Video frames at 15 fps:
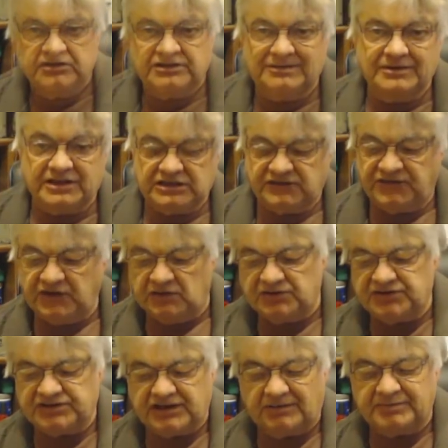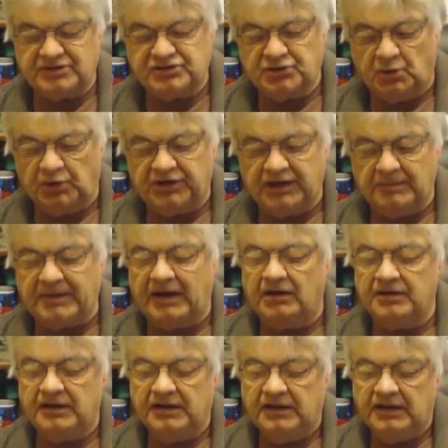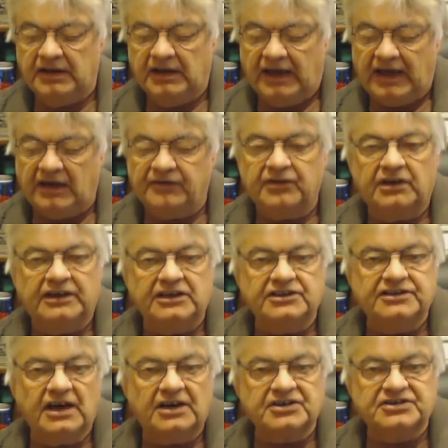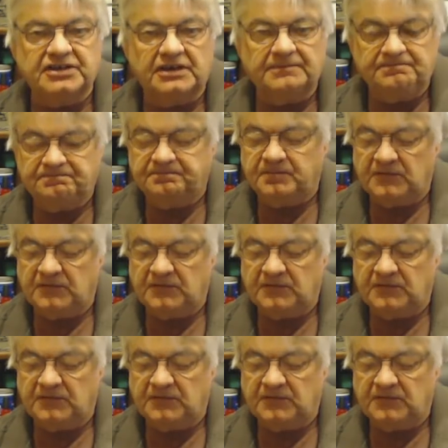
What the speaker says: Some of these filters I've been talking about have an inductor,